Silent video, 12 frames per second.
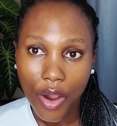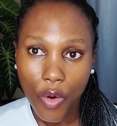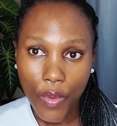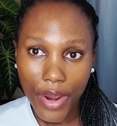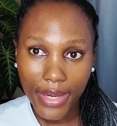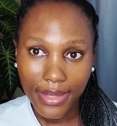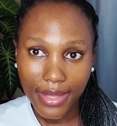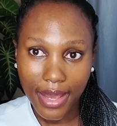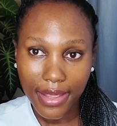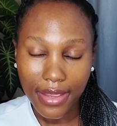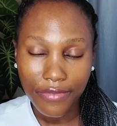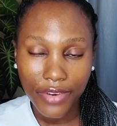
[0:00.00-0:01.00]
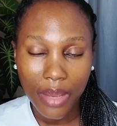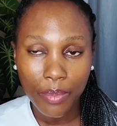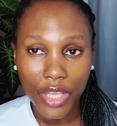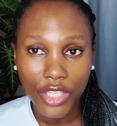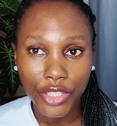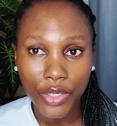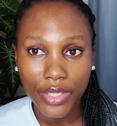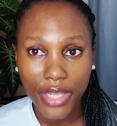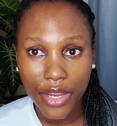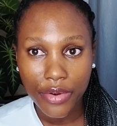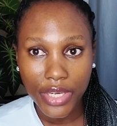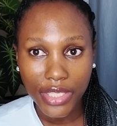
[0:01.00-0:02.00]
when the inflammation,
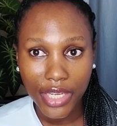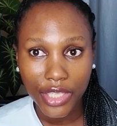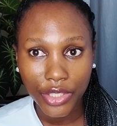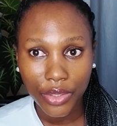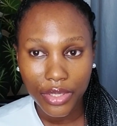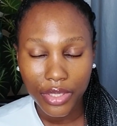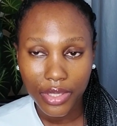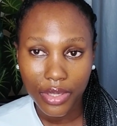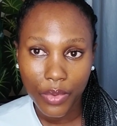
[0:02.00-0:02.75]
the irritation